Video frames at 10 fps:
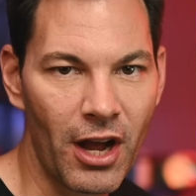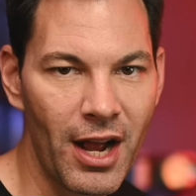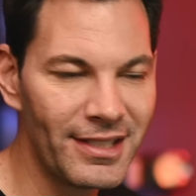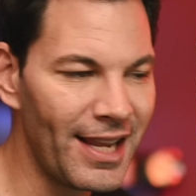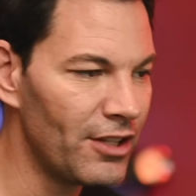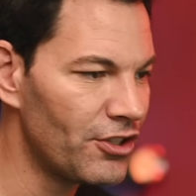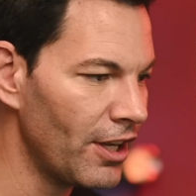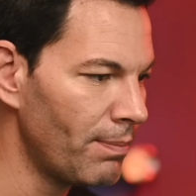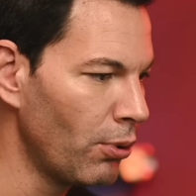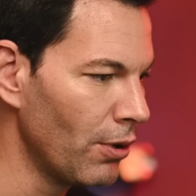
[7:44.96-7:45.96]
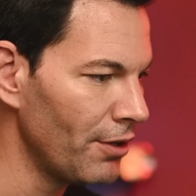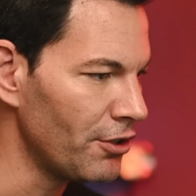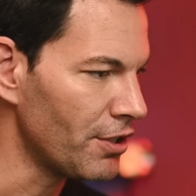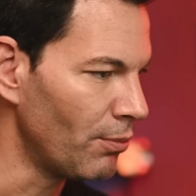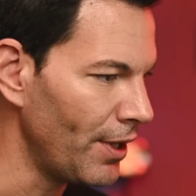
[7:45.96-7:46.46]
a hot day in Singapore.
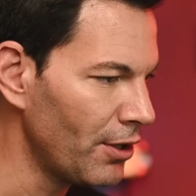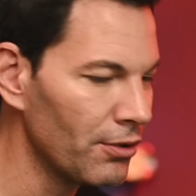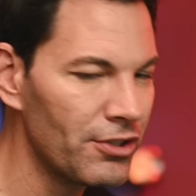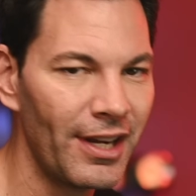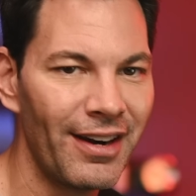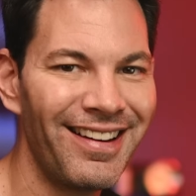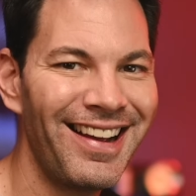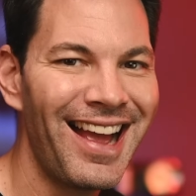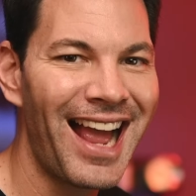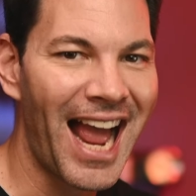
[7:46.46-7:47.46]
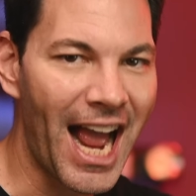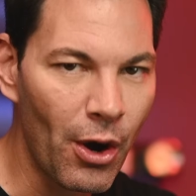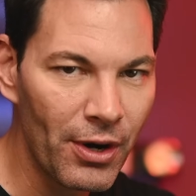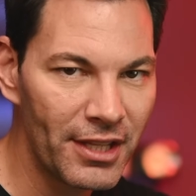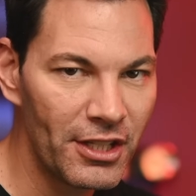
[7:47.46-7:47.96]
There's some wrinkles there.
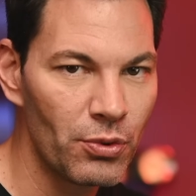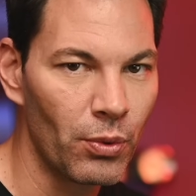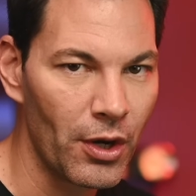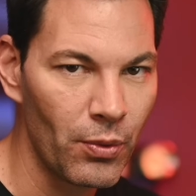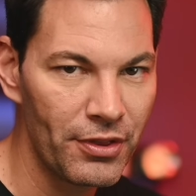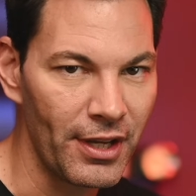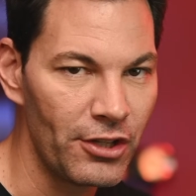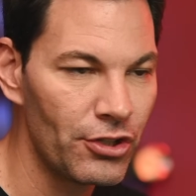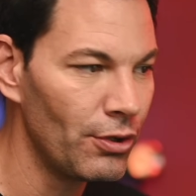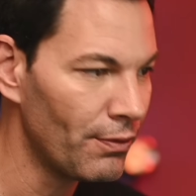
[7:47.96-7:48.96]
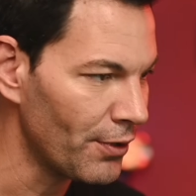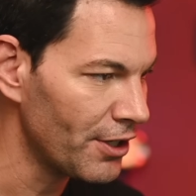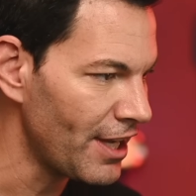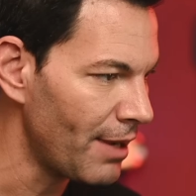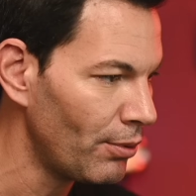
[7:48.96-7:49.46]
How can this work with a suit, for
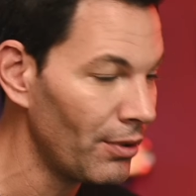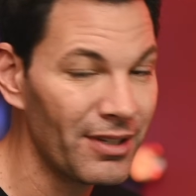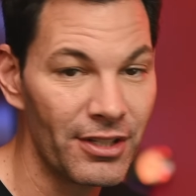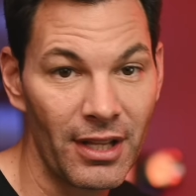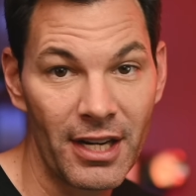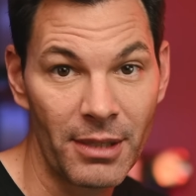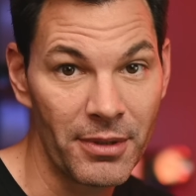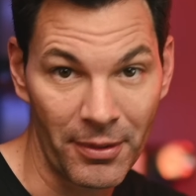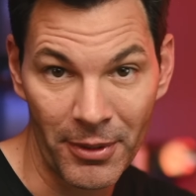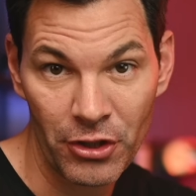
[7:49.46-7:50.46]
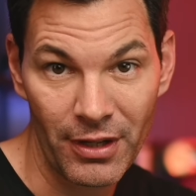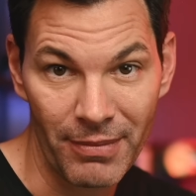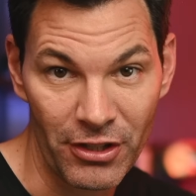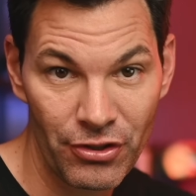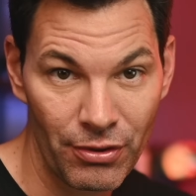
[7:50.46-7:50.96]
example? Because a lot of times you're going to be shooting
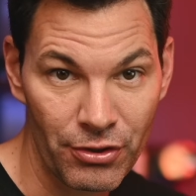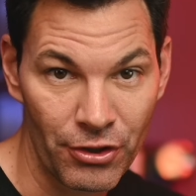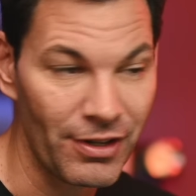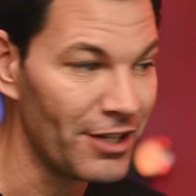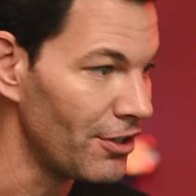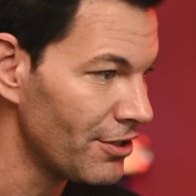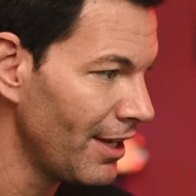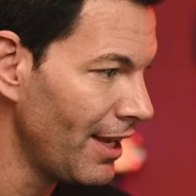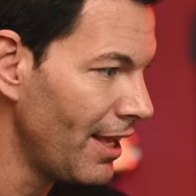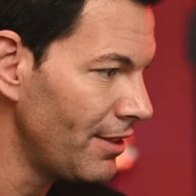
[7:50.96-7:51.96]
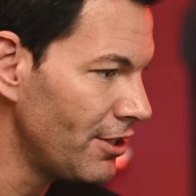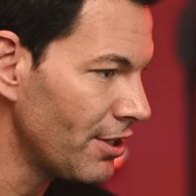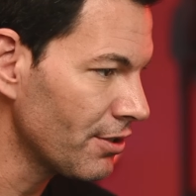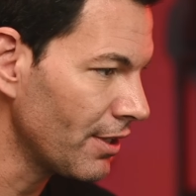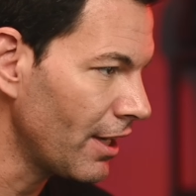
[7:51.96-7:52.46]
men's suits or dresses. These
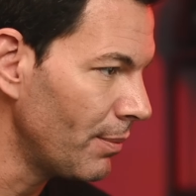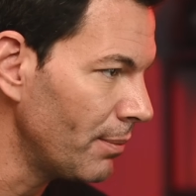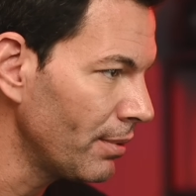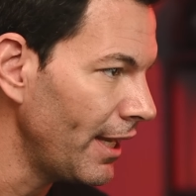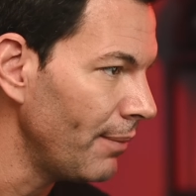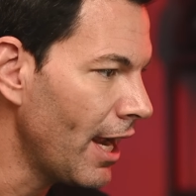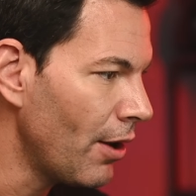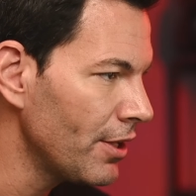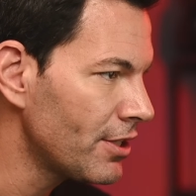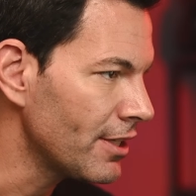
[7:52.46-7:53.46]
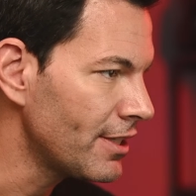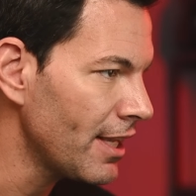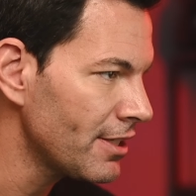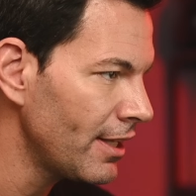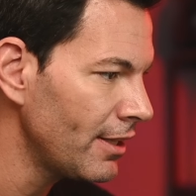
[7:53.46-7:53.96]
things are going to come into play. Now, it's
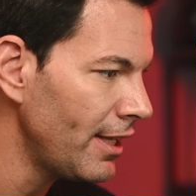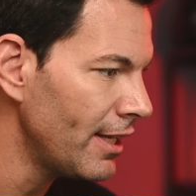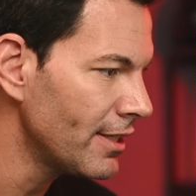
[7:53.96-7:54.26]
assessing the